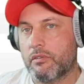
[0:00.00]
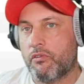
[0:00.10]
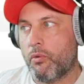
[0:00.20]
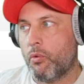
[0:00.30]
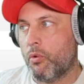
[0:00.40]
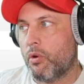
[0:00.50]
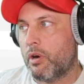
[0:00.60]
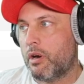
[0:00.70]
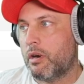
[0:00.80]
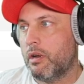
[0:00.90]

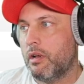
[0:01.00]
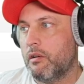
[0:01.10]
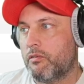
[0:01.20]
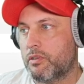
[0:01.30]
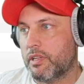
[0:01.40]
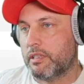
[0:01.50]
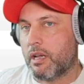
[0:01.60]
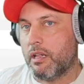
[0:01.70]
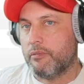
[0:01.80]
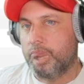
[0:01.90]
for for that
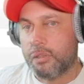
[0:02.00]
column.